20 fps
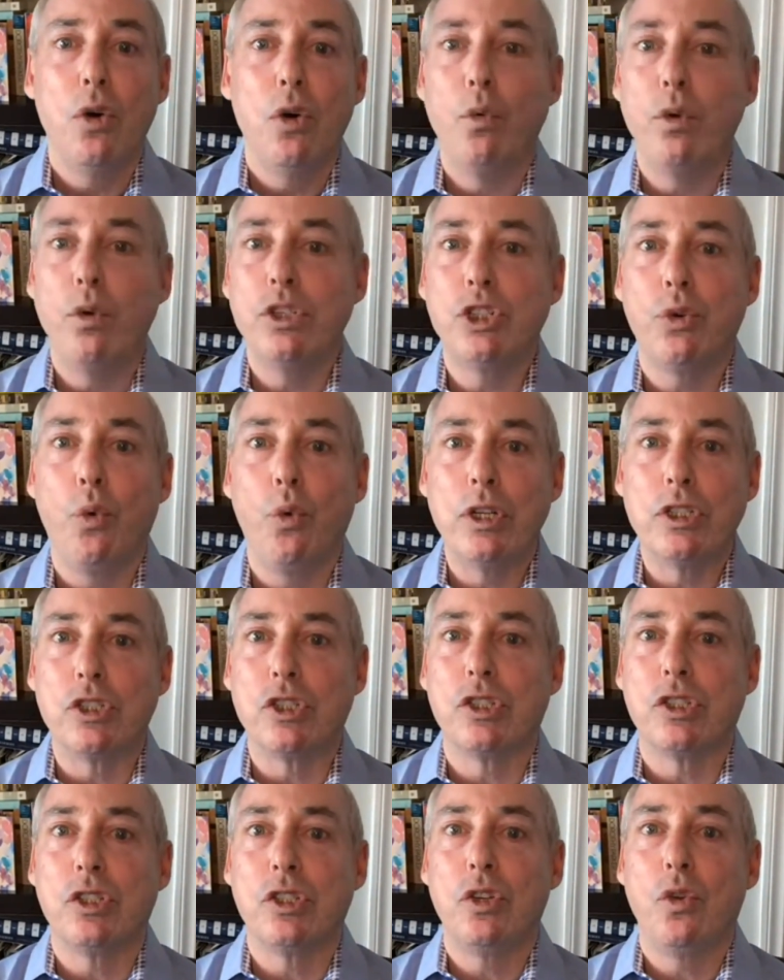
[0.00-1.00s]
which
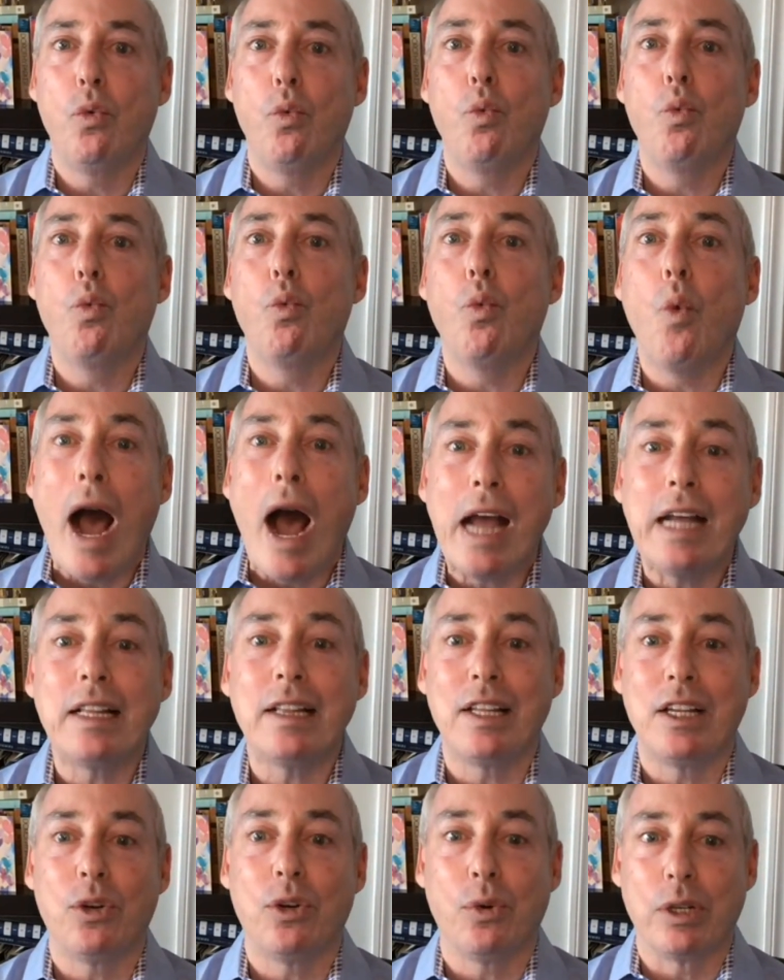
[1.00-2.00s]
was
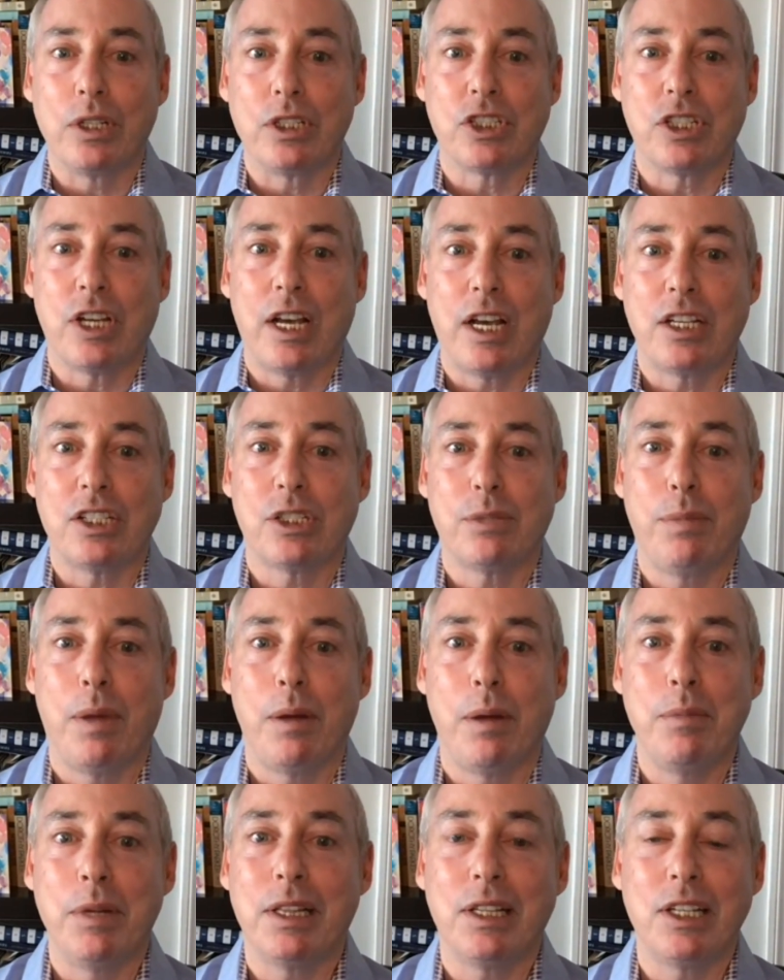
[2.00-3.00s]
widely criticized
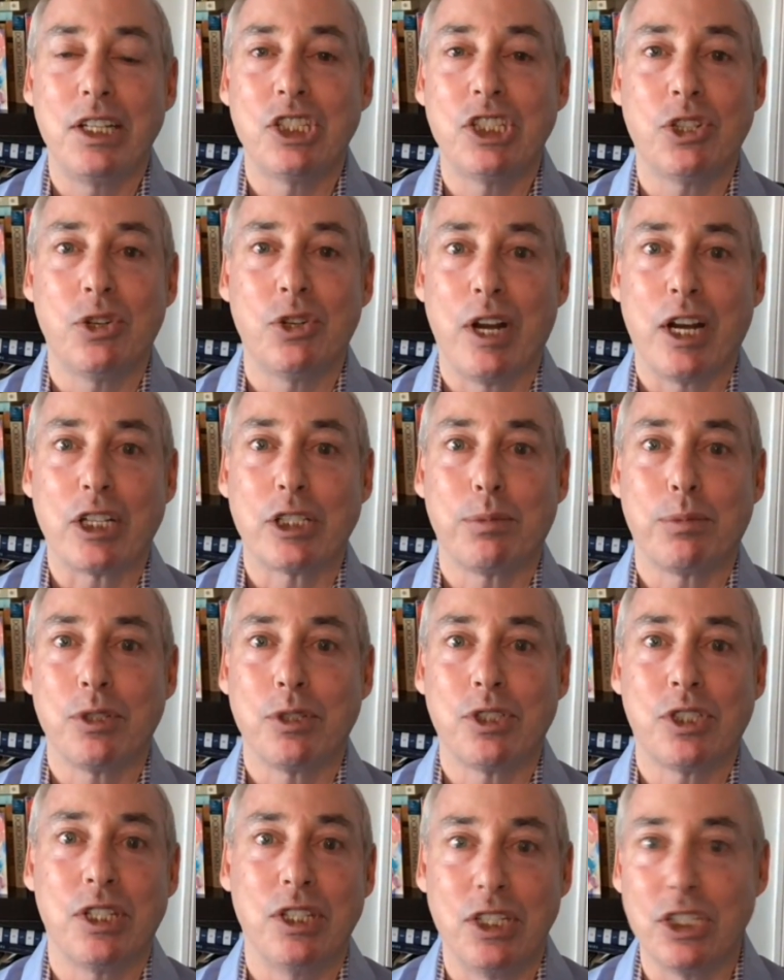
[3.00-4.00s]
by Middle Eastern
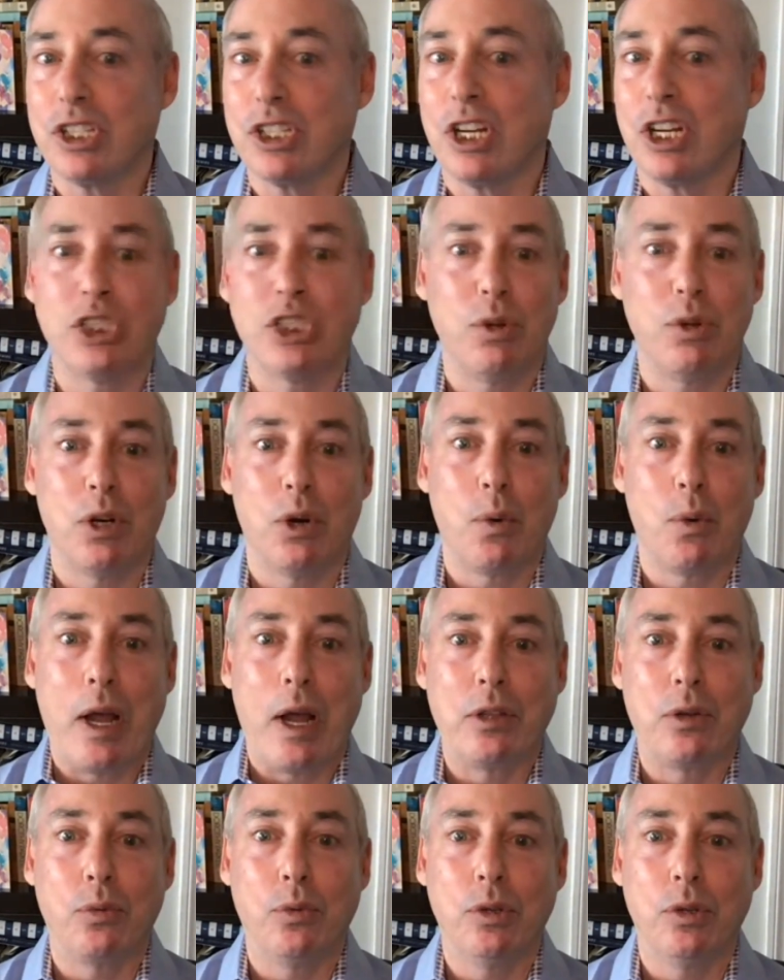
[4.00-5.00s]
experts in this country and
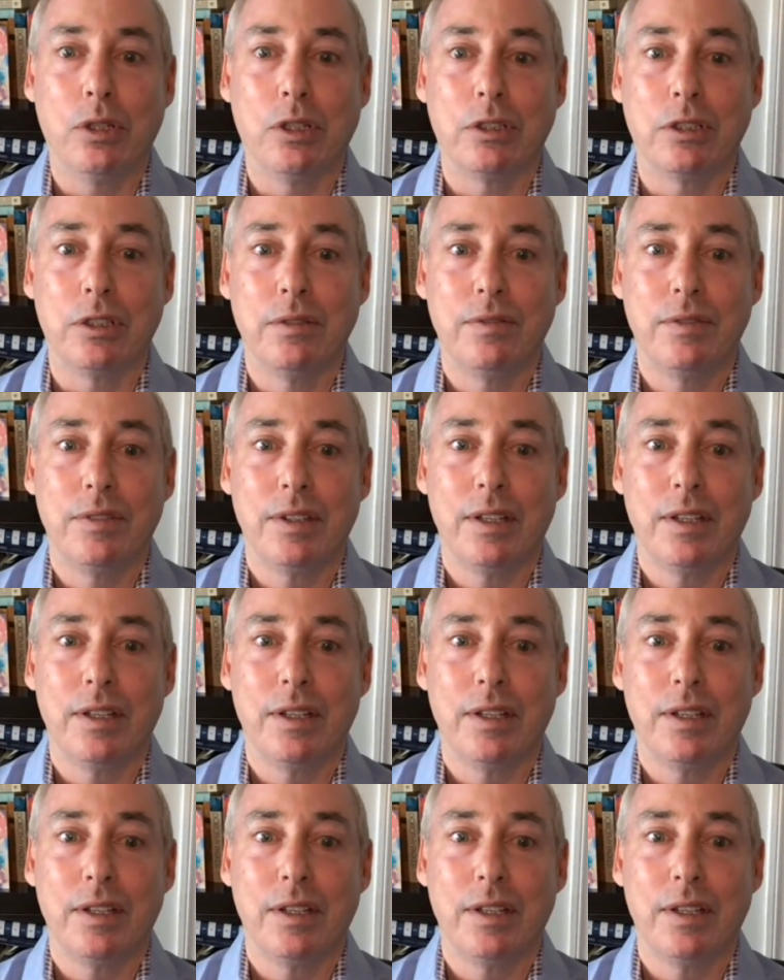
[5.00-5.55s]
around the world